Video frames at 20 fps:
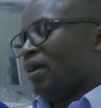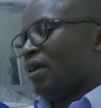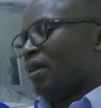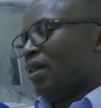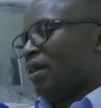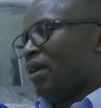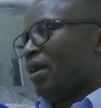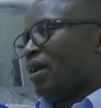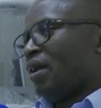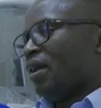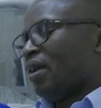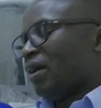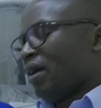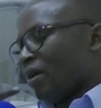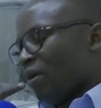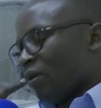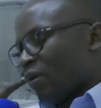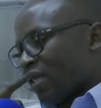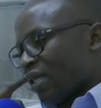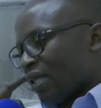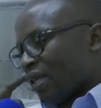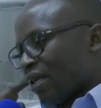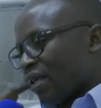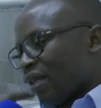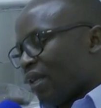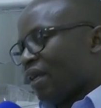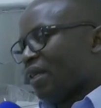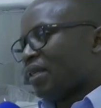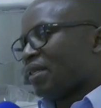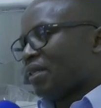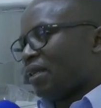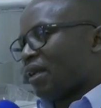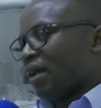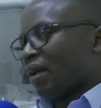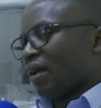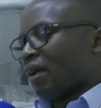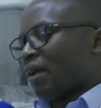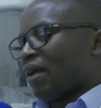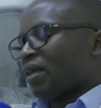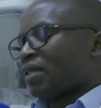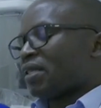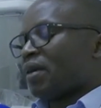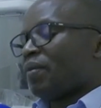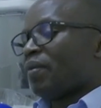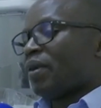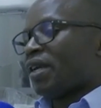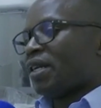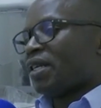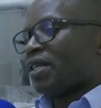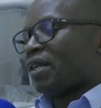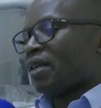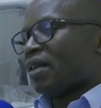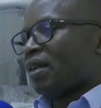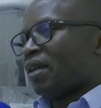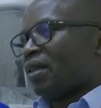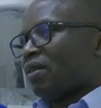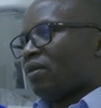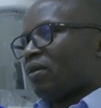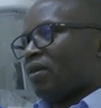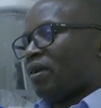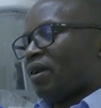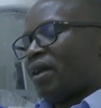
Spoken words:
then there is like some region that,